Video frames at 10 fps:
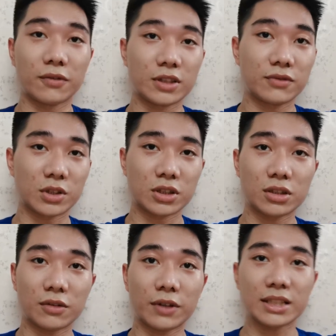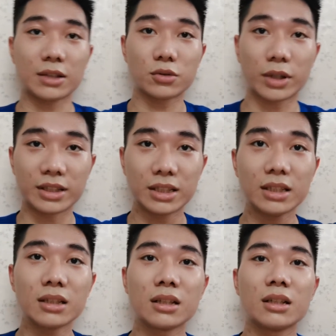the first version of
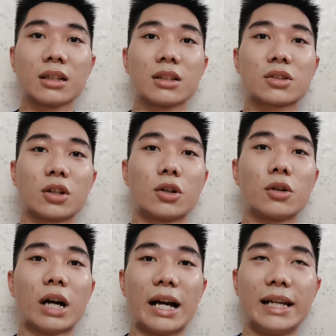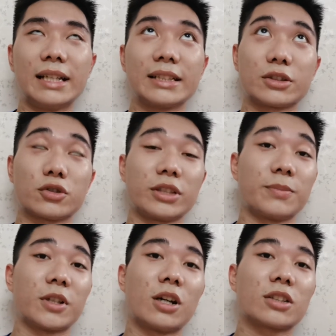SL20. So I like the
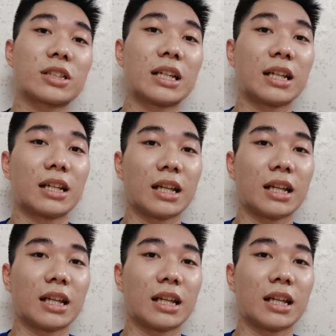shoes because